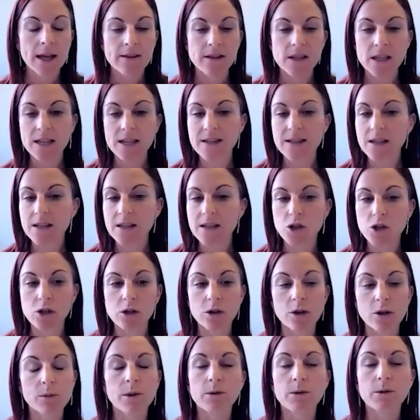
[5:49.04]
So this is
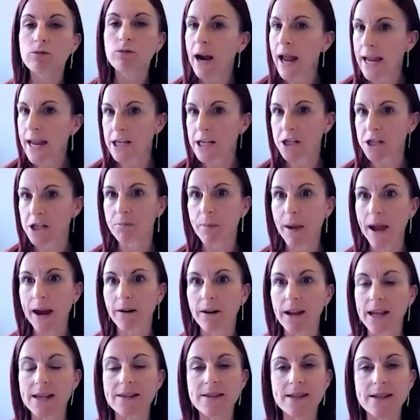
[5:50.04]
due to a range of
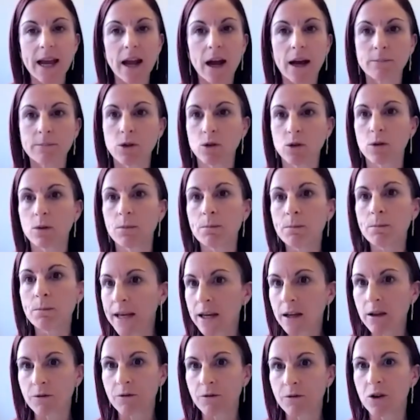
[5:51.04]
barriers that I'm sure
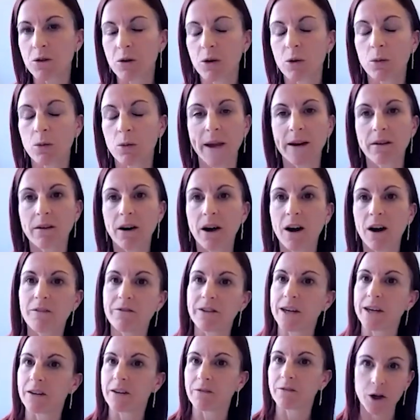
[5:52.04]
many of you are aware
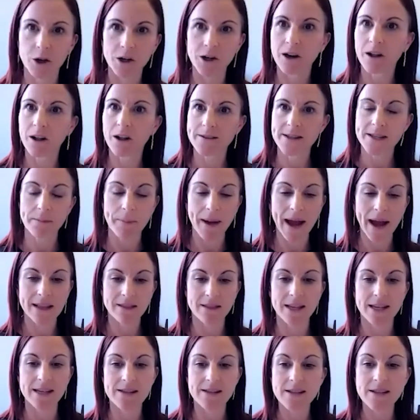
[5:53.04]
of and have heard lots
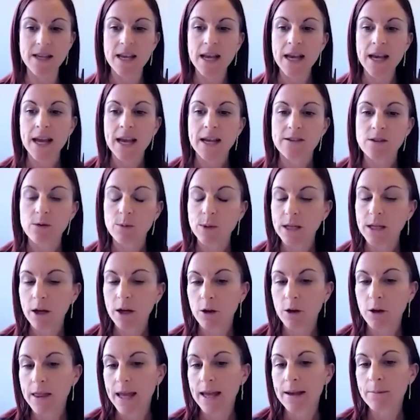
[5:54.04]
about this. So we
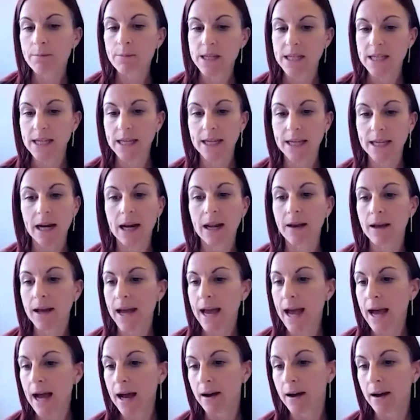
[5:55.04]
know that in particular,
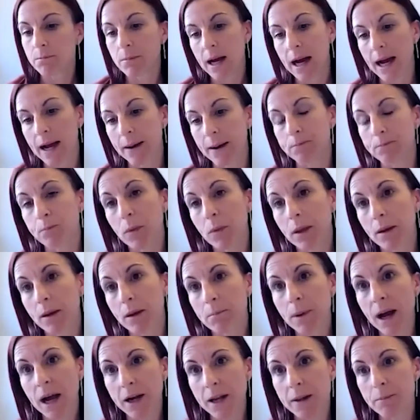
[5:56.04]

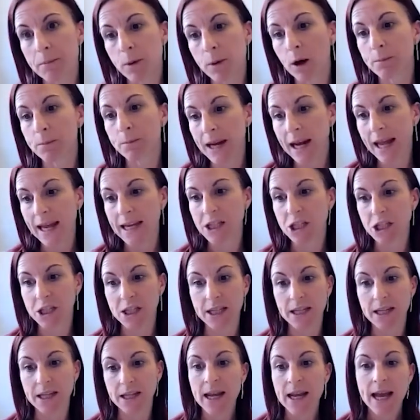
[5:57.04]
Māori
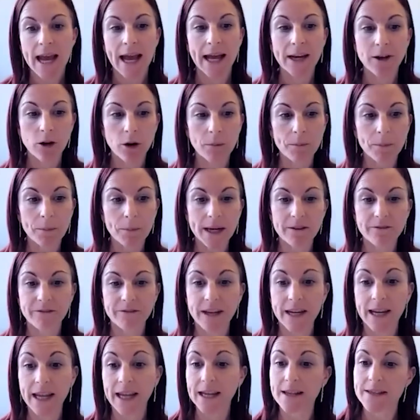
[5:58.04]
population are not
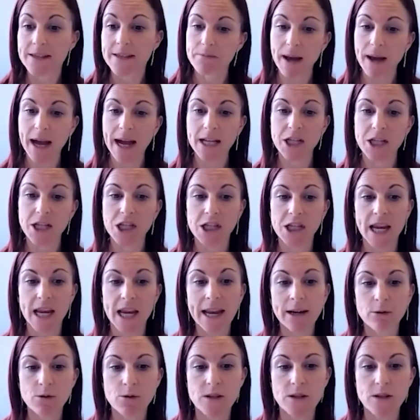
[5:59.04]
benefiting as much,
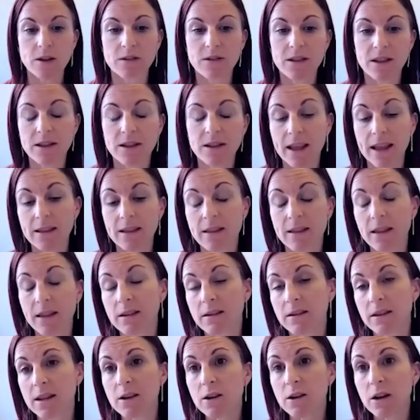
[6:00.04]
and also,
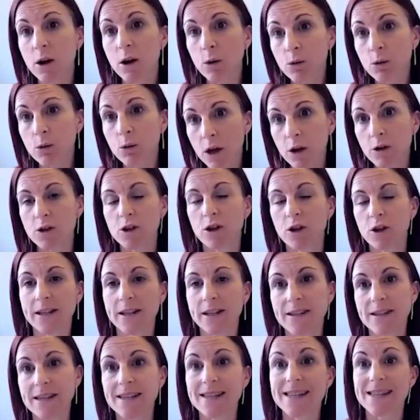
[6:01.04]
although not
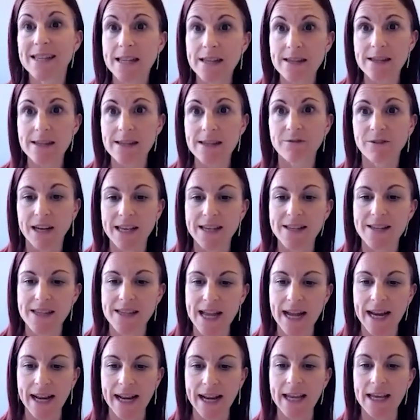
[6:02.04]
as extensively
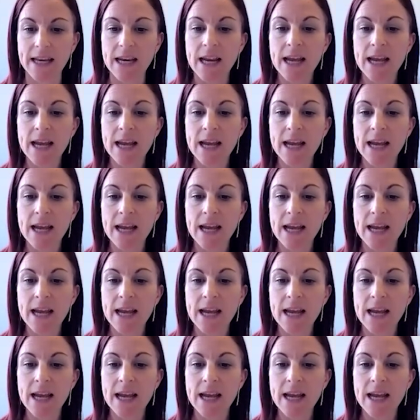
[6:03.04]
studied,